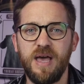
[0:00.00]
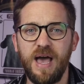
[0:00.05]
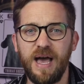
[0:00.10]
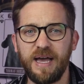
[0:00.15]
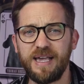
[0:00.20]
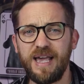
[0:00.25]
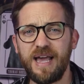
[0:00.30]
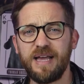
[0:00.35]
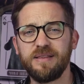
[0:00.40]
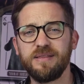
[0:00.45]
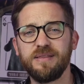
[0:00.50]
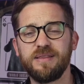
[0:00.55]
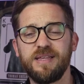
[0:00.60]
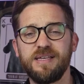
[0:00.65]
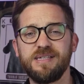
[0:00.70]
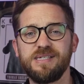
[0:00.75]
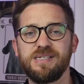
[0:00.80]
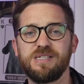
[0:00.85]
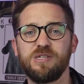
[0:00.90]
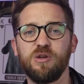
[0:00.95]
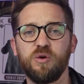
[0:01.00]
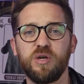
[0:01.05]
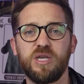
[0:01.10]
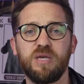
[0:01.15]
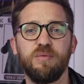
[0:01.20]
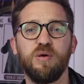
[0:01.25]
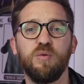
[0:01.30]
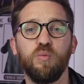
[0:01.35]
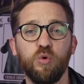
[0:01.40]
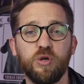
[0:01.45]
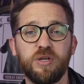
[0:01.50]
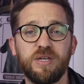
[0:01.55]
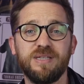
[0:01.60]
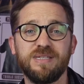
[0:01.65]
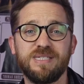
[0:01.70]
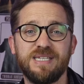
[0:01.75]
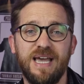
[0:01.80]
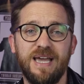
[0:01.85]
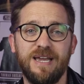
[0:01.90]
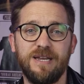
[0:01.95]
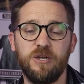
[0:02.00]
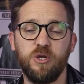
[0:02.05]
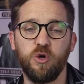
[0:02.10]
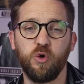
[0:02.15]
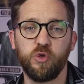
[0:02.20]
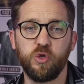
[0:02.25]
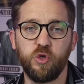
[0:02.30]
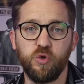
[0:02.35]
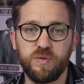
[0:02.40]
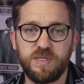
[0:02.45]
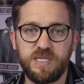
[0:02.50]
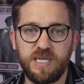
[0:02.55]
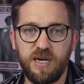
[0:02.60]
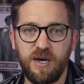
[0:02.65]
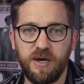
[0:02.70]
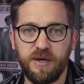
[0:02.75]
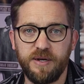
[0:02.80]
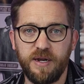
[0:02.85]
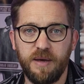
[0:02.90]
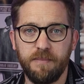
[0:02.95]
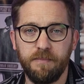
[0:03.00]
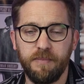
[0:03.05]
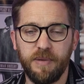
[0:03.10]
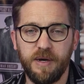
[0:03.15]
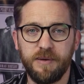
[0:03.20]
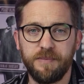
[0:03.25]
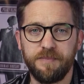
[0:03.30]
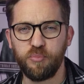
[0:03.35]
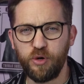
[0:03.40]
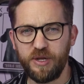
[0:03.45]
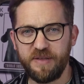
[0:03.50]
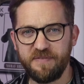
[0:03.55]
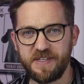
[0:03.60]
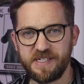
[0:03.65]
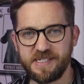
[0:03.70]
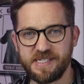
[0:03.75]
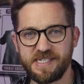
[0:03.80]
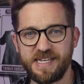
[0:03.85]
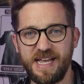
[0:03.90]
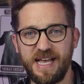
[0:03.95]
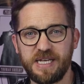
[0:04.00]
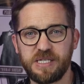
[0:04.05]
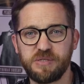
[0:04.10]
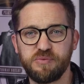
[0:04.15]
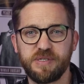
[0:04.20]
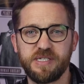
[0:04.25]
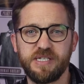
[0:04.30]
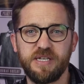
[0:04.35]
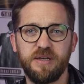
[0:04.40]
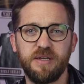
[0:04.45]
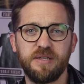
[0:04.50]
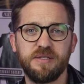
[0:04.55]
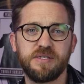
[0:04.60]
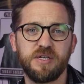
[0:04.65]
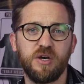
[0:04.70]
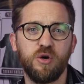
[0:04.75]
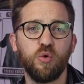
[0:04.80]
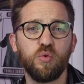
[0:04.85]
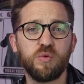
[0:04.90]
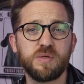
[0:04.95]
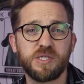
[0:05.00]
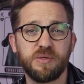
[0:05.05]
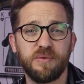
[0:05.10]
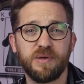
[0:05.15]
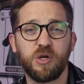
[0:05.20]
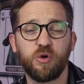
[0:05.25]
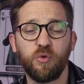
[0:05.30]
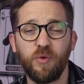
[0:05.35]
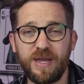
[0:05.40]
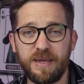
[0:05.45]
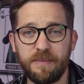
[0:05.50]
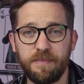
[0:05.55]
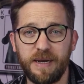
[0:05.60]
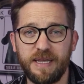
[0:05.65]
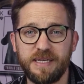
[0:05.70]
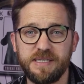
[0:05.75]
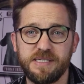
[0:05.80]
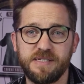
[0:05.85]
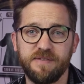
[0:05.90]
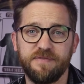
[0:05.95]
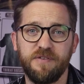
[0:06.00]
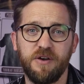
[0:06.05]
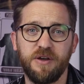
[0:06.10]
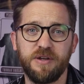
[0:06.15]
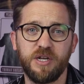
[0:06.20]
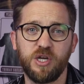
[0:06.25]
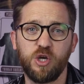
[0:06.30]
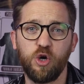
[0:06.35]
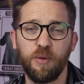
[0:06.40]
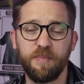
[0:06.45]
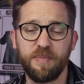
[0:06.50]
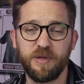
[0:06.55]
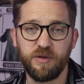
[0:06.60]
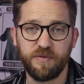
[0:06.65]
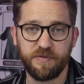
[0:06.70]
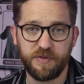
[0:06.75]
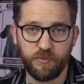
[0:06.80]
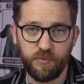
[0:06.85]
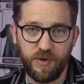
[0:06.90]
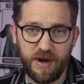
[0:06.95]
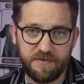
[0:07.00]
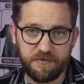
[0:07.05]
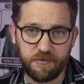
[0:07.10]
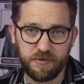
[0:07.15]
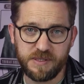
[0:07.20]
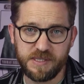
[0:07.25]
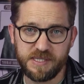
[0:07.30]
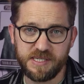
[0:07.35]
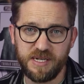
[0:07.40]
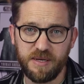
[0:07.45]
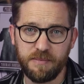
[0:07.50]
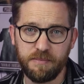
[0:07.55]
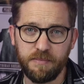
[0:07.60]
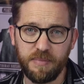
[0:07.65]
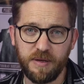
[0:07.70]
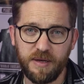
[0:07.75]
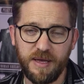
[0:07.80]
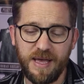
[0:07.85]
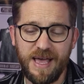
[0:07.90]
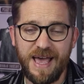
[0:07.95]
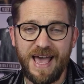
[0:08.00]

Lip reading: Again, this document would contain your UTR number. Previous tax returns are also a great place to find a copy of the reference number,